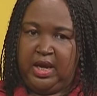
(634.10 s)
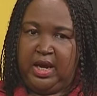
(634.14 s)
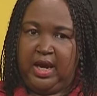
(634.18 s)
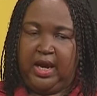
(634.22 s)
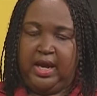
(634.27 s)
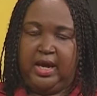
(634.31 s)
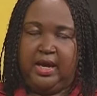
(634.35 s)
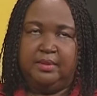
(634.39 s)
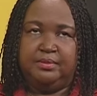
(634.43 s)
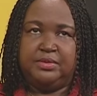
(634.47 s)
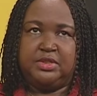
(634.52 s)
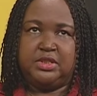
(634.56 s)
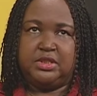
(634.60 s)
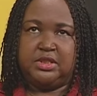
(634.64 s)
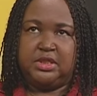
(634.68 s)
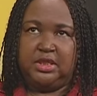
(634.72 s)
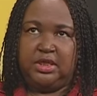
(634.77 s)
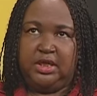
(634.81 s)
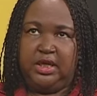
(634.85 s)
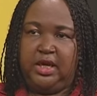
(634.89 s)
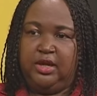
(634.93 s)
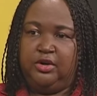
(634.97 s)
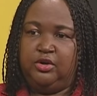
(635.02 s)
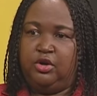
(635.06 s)
I am
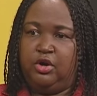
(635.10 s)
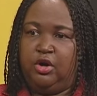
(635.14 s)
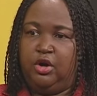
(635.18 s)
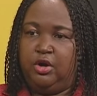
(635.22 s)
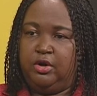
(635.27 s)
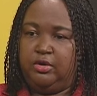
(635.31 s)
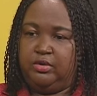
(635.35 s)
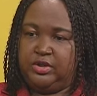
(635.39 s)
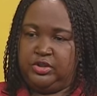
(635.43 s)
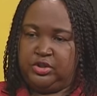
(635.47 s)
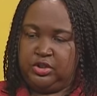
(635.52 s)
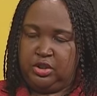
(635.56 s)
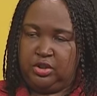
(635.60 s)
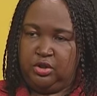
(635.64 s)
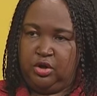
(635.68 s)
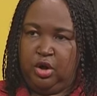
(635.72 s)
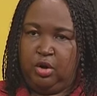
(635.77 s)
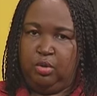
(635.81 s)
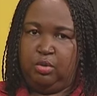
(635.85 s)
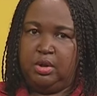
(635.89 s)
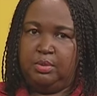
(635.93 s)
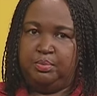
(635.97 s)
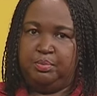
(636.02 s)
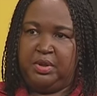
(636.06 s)
still encouraging
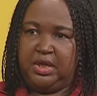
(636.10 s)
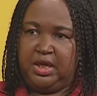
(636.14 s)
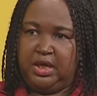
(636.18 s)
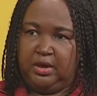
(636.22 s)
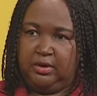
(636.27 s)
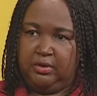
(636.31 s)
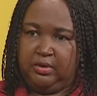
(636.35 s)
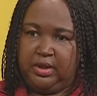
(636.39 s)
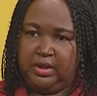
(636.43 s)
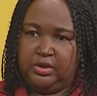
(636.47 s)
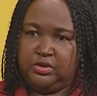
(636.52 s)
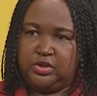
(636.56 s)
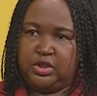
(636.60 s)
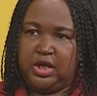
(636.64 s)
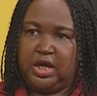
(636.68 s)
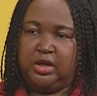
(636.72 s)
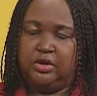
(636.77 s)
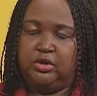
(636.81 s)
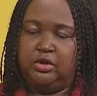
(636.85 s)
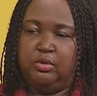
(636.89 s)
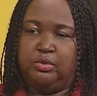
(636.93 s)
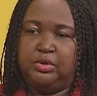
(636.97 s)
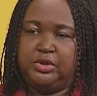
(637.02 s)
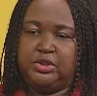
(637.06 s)
our parents
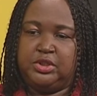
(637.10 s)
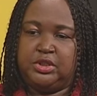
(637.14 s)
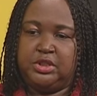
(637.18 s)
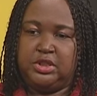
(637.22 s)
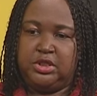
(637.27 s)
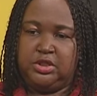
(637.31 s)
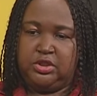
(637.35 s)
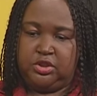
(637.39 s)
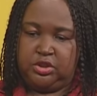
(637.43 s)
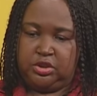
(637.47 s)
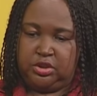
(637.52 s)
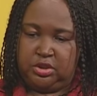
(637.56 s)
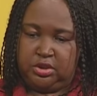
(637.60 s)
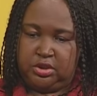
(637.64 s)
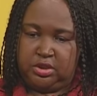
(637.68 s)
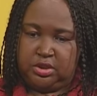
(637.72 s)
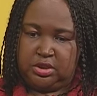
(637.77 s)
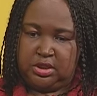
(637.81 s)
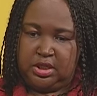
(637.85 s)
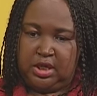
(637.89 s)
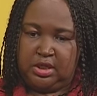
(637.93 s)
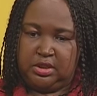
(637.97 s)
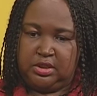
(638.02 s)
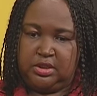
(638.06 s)
and our
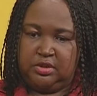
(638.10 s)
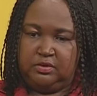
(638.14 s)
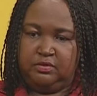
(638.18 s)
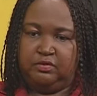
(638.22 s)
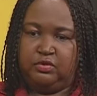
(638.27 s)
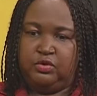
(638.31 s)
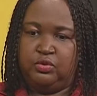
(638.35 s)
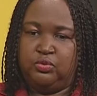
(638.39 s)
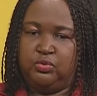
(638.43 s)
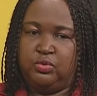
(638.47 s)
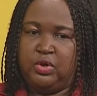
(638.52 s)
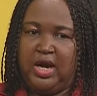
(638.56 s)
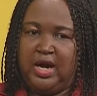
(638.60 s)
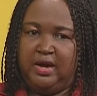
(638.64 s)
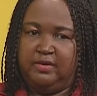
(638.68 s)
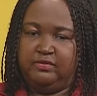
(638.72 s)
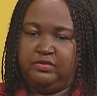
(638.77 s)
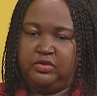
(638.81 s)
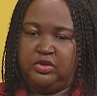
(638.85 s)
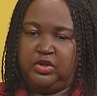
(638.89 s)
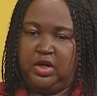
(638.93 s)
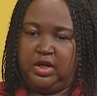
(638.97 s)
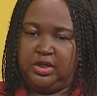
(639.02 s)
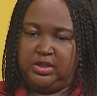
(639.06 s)
teachers that if you
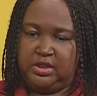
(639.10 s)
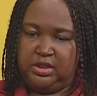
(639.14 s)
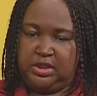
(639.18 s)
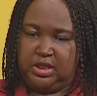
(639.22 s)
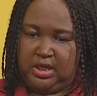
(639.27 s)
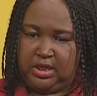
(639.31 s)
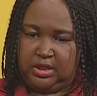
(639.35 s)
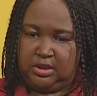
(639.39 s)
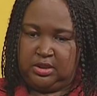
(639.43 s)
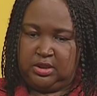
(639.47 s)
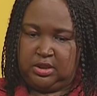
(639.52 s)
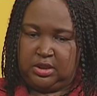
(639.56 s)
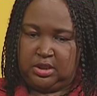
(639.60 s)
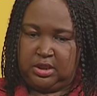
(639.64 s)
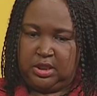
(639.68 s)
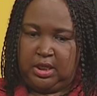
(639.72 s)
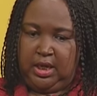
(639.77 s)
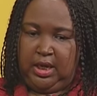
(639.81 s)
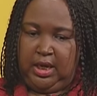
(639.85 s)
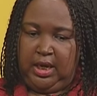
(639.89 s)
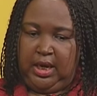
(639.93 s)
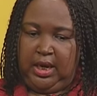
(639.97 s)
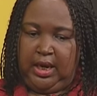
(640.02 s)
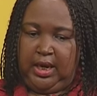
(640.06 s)
have not yet
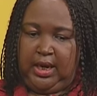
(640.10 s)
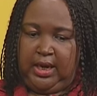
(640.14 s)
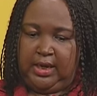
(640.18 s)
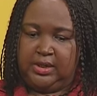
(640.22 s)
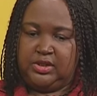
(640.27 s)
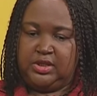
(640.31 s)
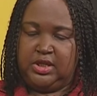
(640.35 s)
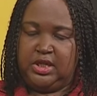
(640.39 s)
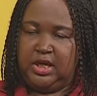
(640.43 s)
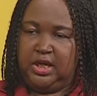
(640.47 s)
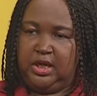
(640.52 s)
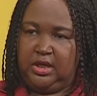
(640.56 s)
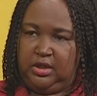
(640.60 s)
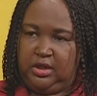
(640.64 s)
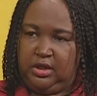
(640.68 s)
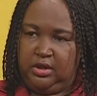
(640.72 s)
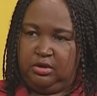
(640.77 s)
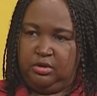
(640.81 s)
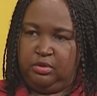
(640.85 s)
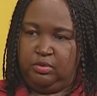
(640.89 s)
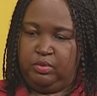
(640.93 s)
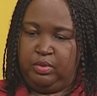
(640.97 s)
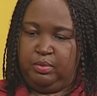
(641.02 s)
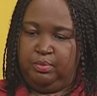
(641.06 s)
taken
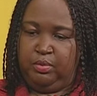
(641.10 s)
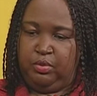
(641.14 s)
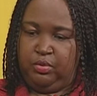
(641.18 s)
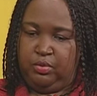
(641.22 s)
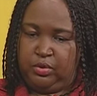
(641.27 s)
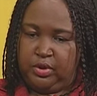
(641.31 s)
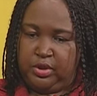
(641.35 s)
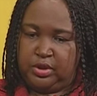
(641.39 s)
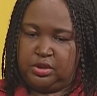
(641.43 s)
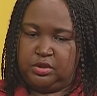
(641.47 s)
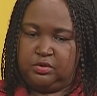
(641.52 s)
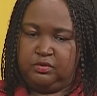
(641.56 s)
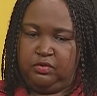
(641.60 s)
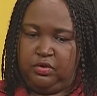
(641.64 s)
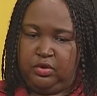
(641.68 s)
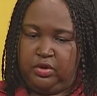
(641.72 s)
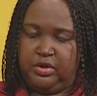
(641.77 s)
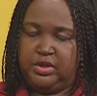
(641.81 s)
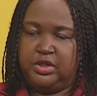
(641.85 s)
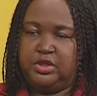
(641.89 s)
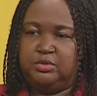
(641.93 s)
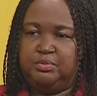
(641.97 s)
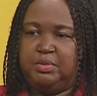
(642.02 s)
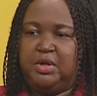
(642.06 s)
in the reports
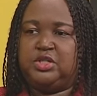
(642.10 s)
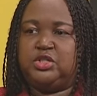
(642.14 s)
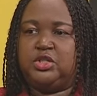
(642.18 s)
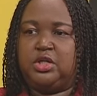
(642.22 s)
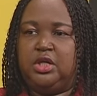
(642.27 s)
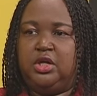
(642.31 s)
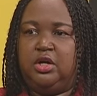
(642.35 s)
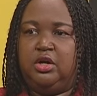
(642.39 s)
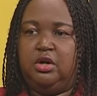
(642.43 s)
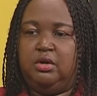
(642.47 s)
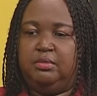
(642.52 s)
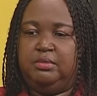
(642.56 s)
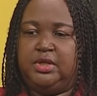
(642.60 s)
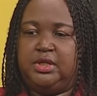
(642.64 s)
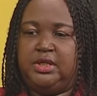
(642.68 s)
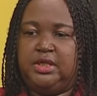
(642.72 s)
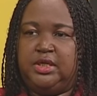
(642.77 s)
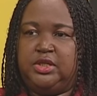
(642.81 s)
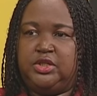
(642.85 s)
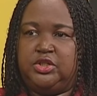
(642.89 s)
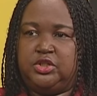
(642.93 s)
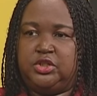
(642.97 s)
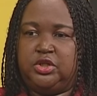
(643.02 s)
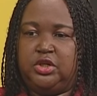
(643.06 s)
for the special
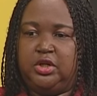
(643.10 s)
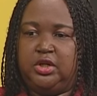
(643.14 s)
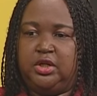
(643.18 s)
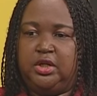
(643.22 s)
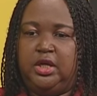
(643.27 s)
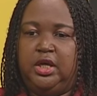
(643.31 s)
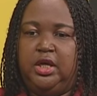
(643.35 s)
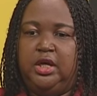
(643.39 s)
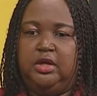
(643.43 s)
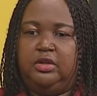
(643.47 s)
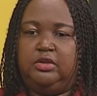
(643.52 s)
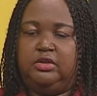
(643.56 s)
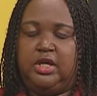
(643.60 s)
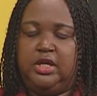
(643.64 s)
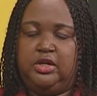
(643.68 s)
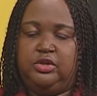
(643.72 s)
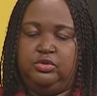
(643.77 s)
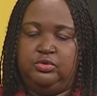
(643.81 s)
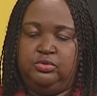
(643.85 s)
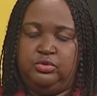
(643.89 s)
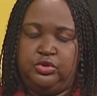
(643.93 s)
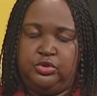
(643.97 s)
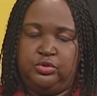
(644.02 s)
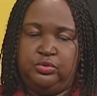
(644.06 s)
accommodation, then
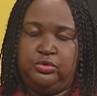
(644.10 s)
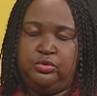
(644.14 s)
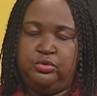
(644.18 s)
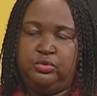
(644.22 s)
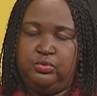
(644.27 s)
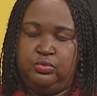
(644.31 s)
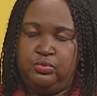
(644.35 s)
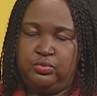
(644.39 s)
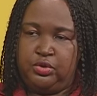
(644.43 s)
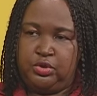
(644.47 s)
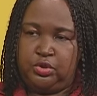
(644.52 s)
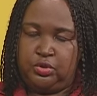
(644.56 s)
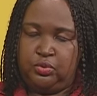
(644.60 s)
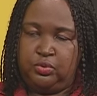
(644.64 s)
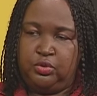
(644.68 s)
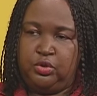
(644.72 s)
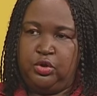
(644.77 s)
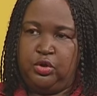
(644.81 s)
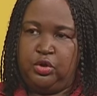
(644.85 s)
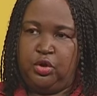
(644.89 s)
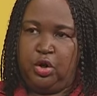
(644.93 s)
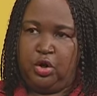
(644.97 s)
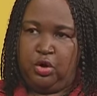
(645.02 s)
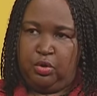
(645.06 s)
you should do so
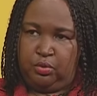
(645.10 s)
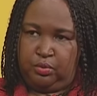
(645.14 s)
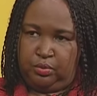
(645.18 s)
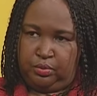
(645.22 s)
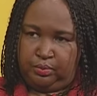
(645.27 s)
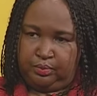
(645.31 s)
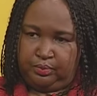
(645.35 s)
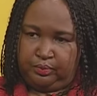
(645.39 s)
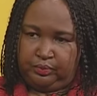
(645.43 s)
now.